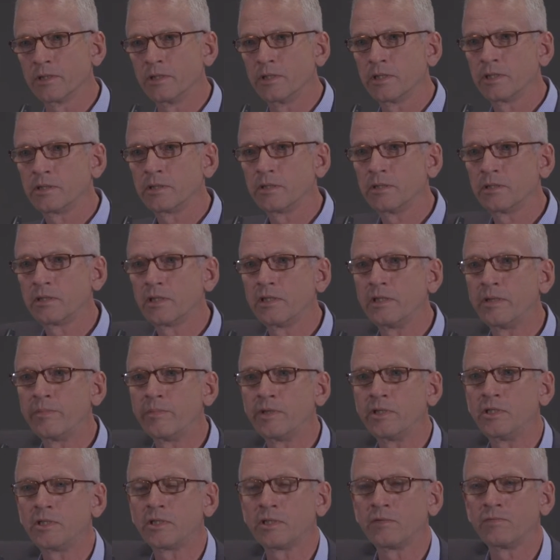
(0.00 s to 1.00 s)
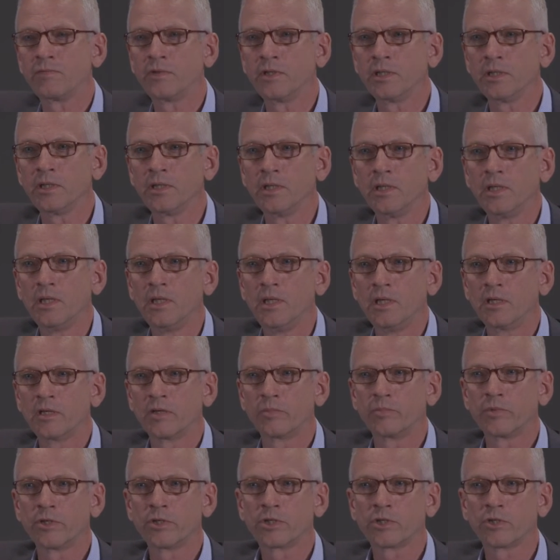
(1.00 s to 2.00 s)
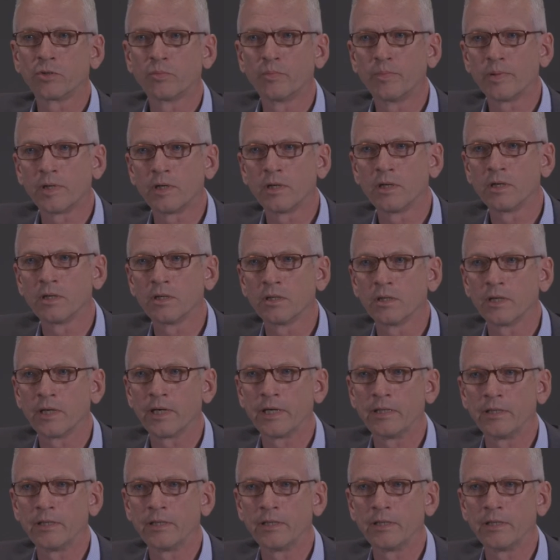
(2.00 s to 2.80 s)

And this is an image of the commercial ball